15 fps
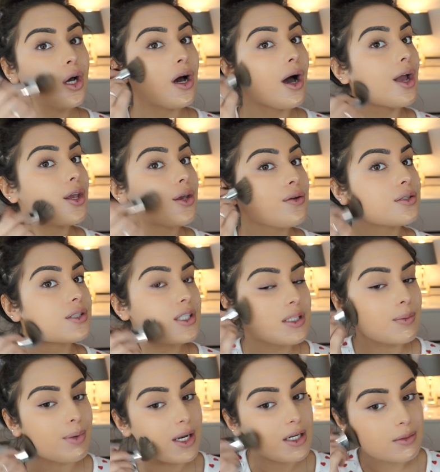I use this
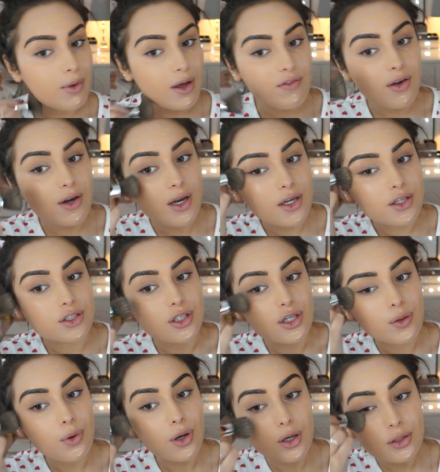to blend in my foundation and
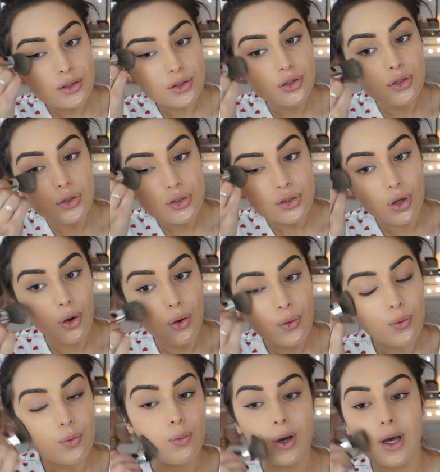it works
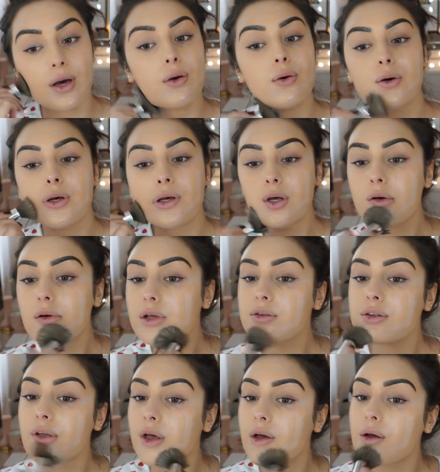so well.
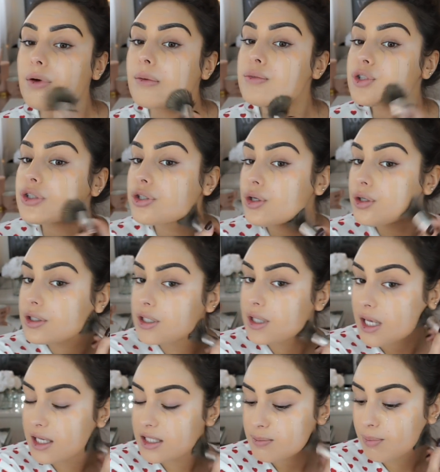So I'm just using
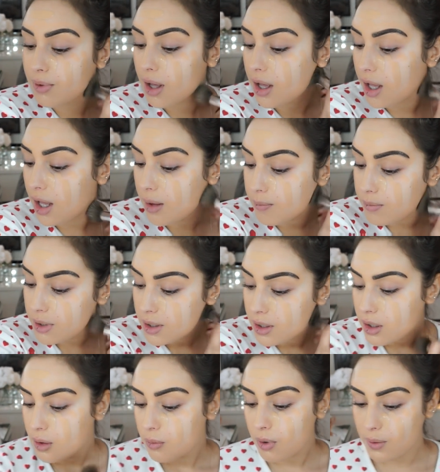this. But
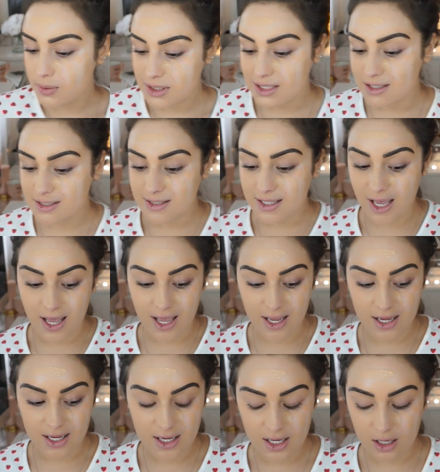what I was going to
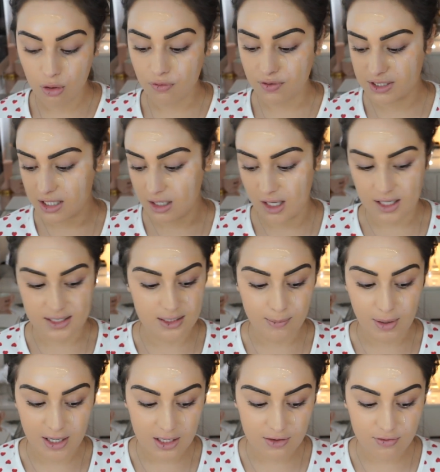say, obviously it's in
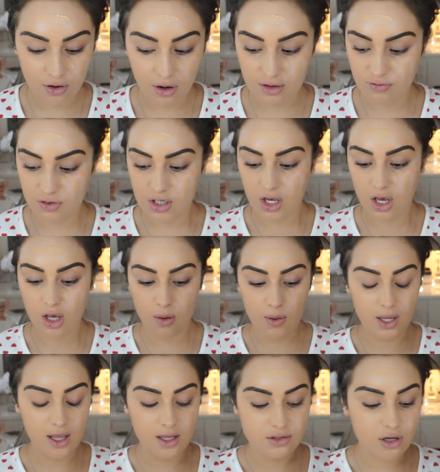my gift guide video.
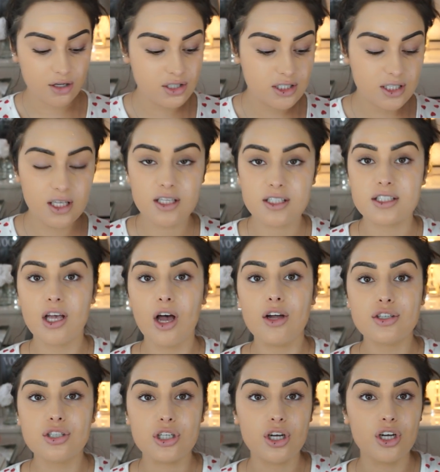I just think it's
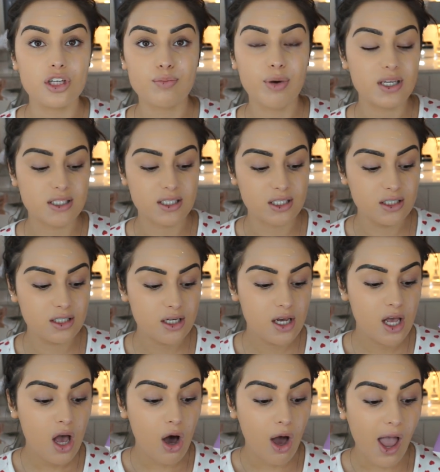such a good present.
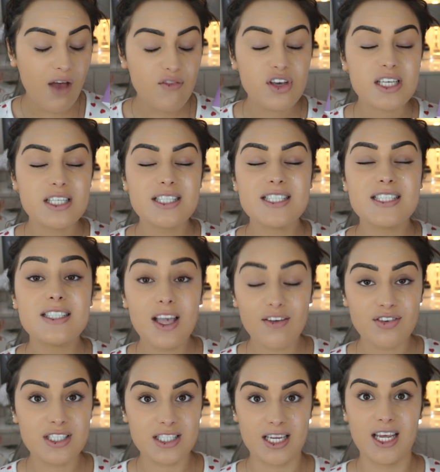I have a
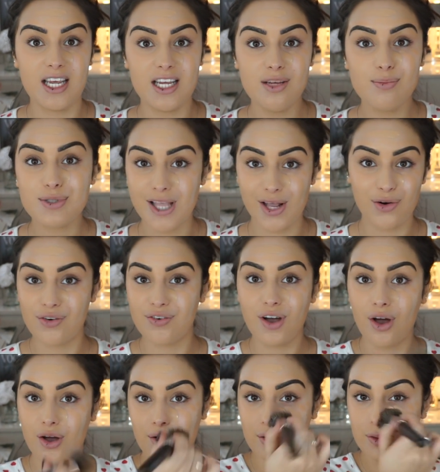70% off
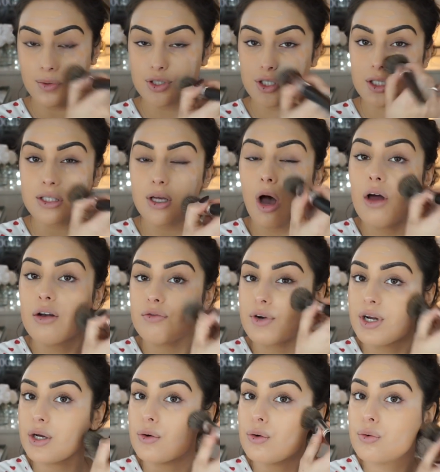code, which is
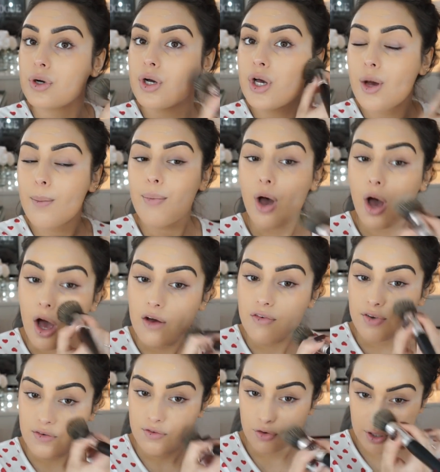unreal.
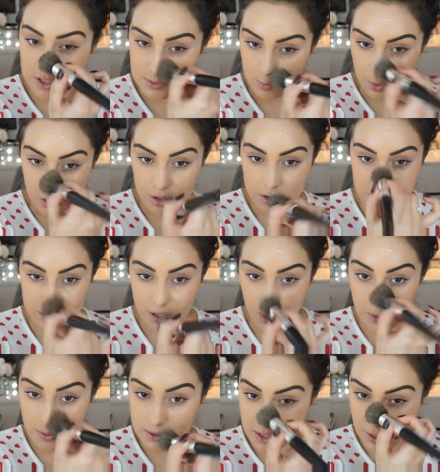Perfect for Christmas.
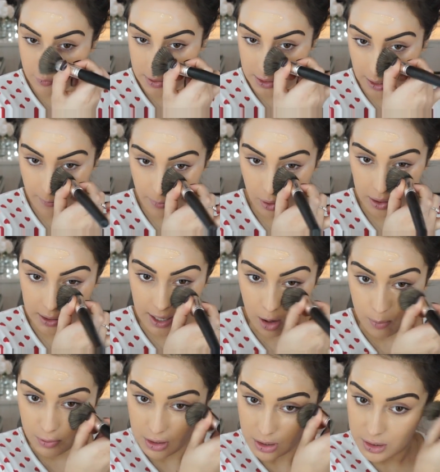So definitely get buying
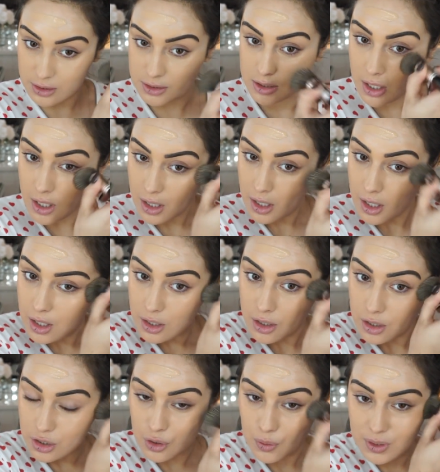now because
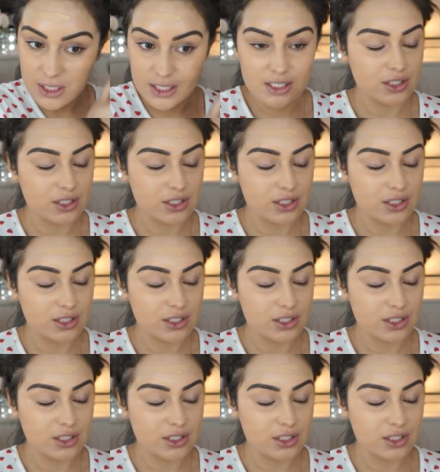you need